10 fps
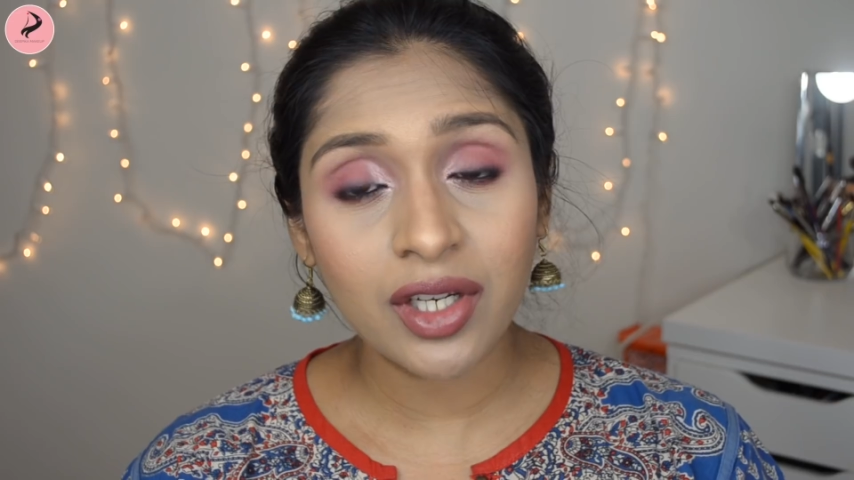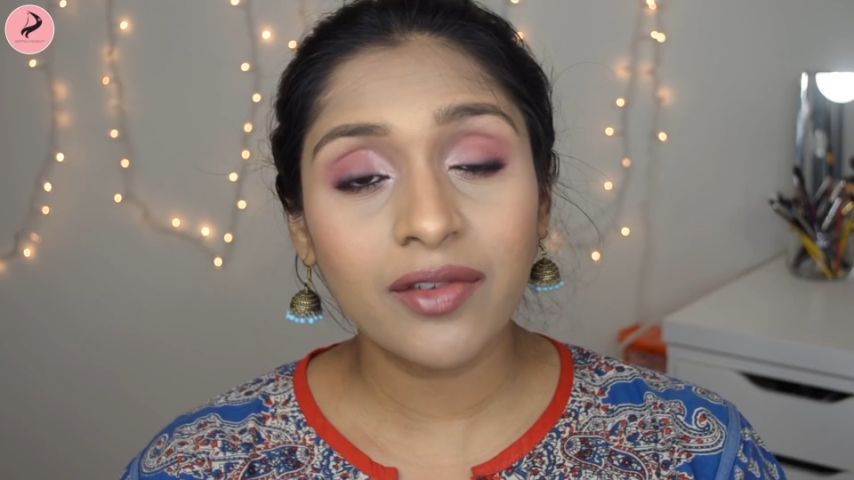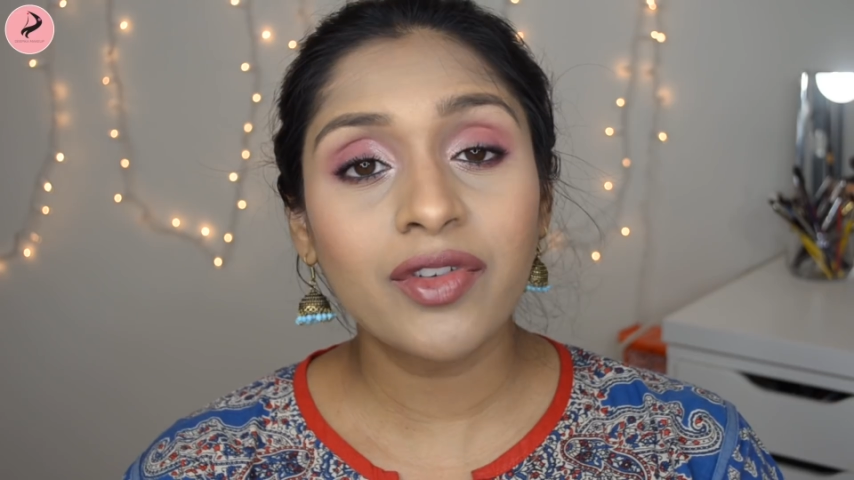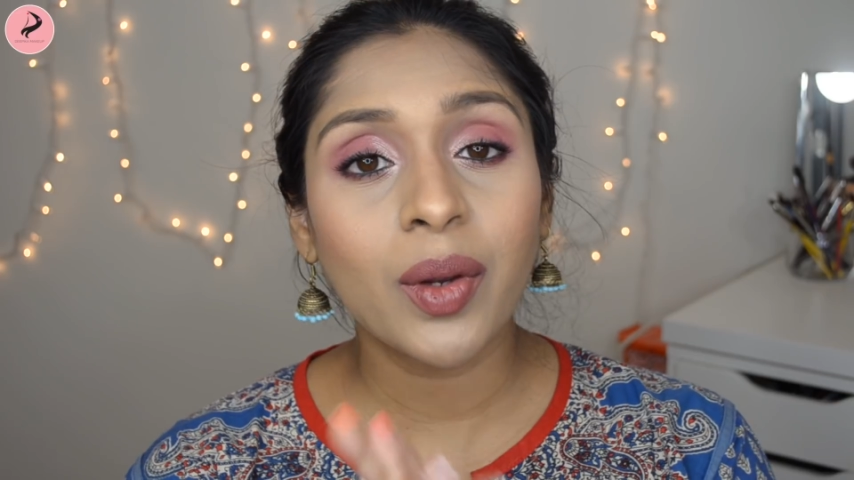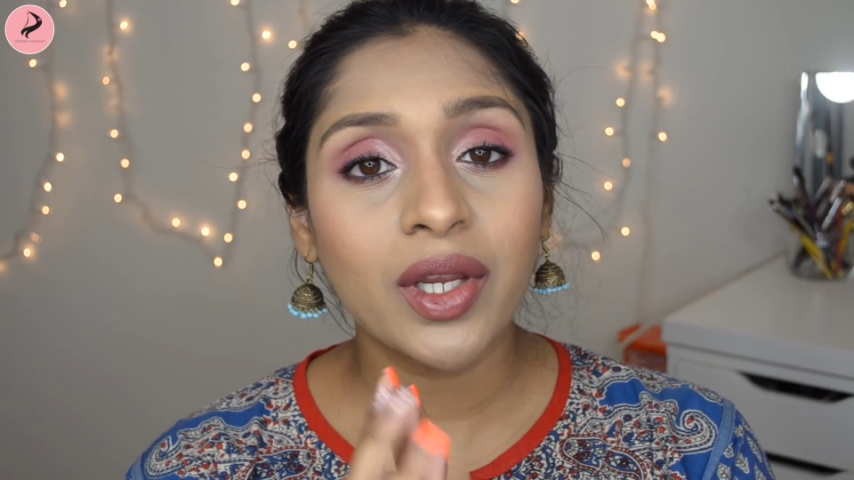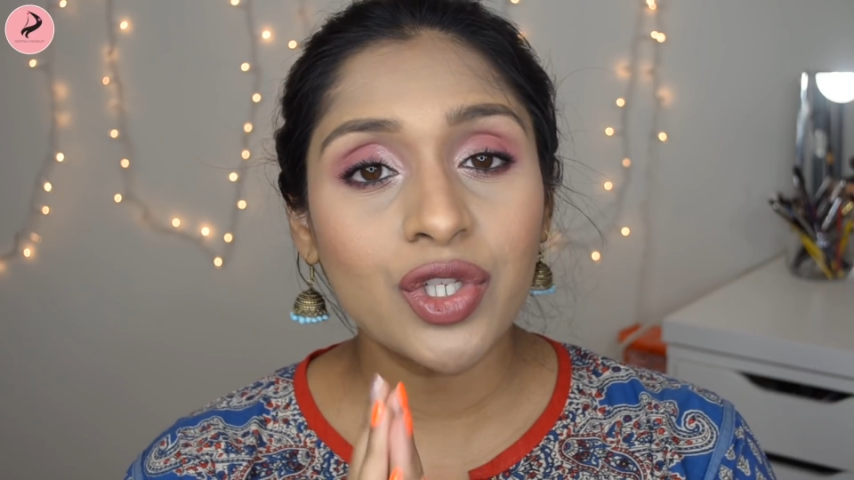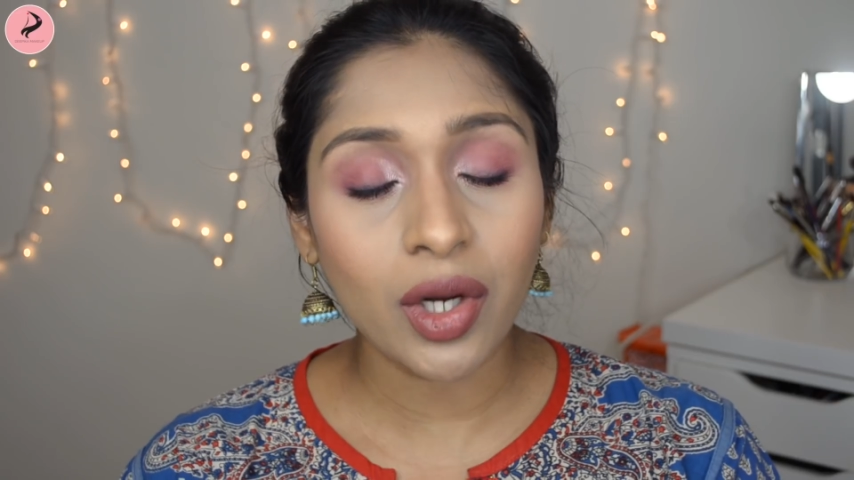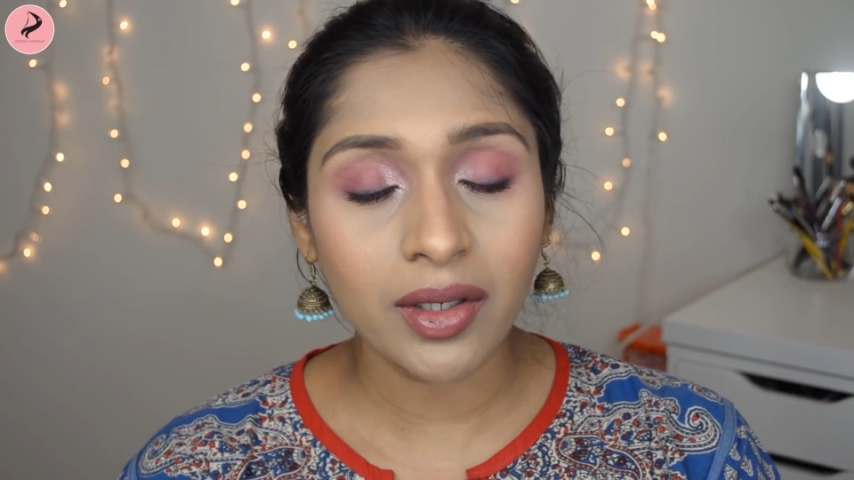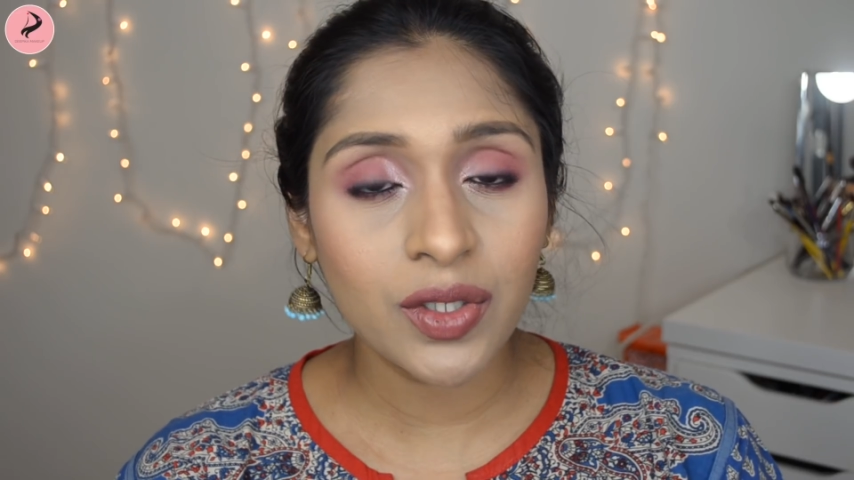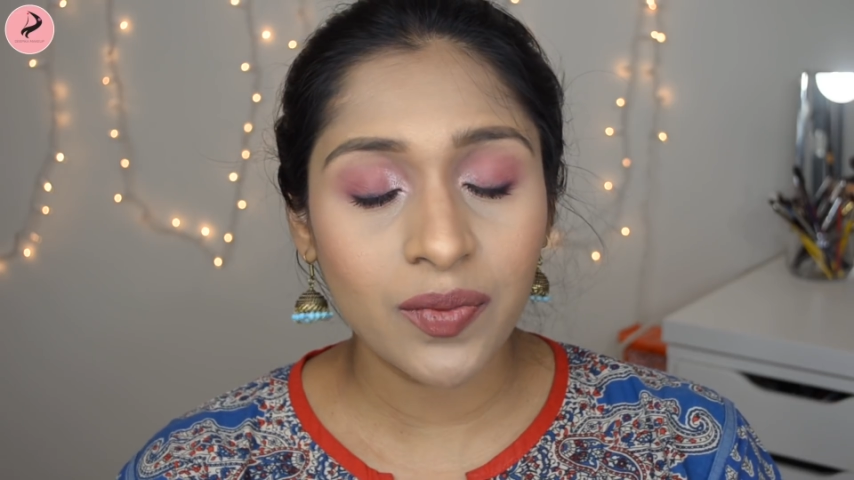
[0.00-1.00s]
If you
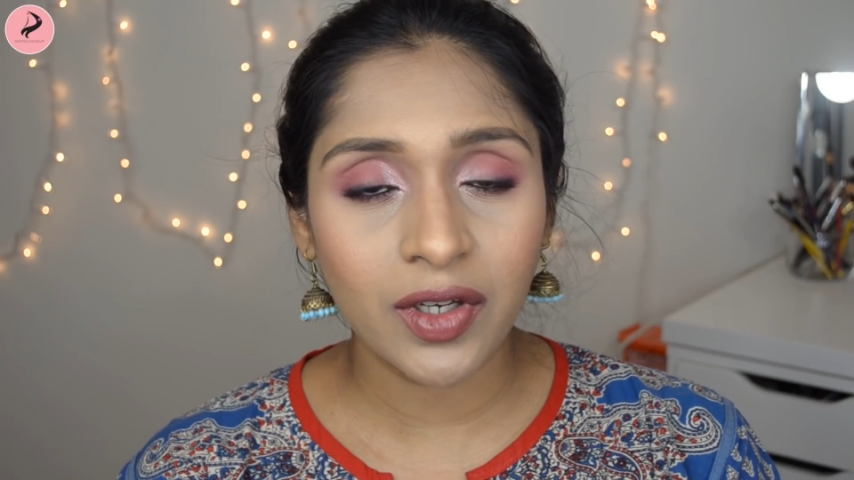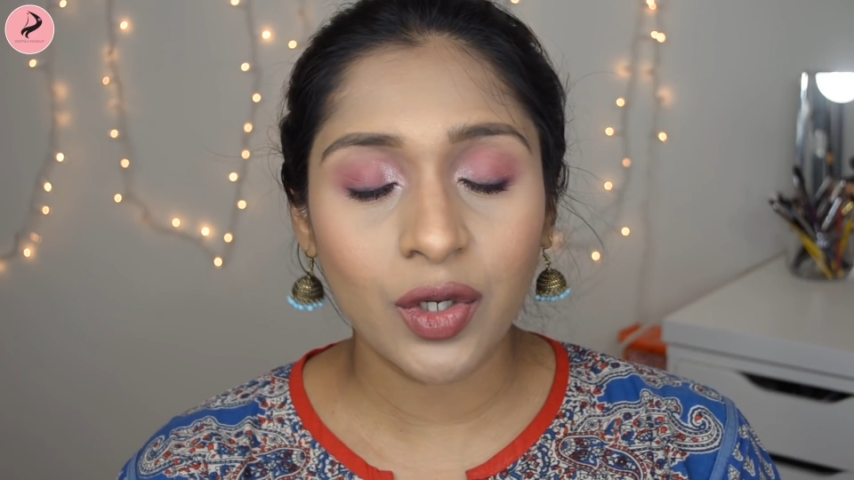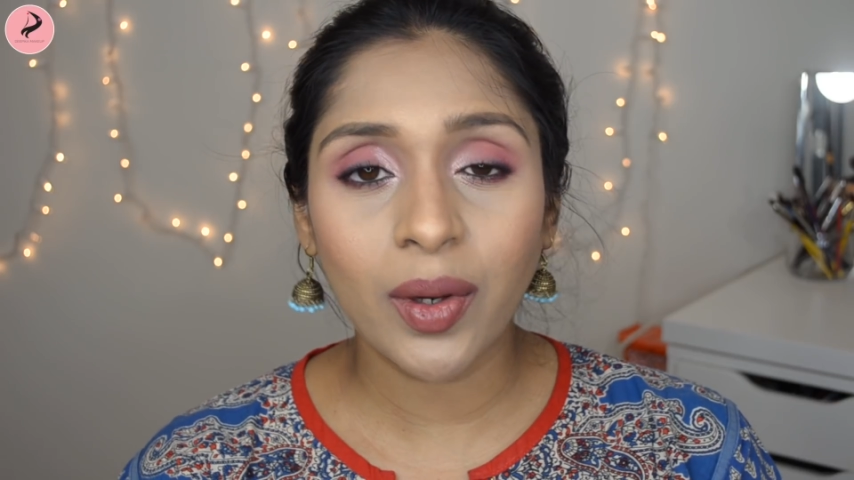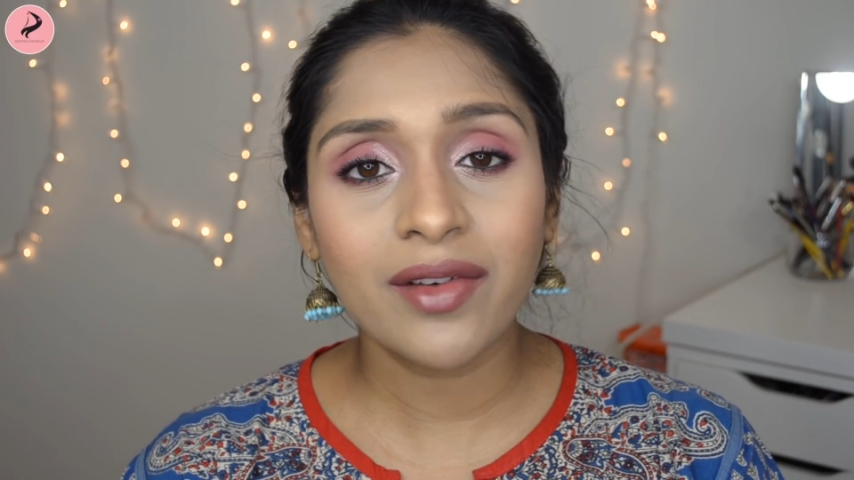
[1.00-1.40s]
enjoyed this video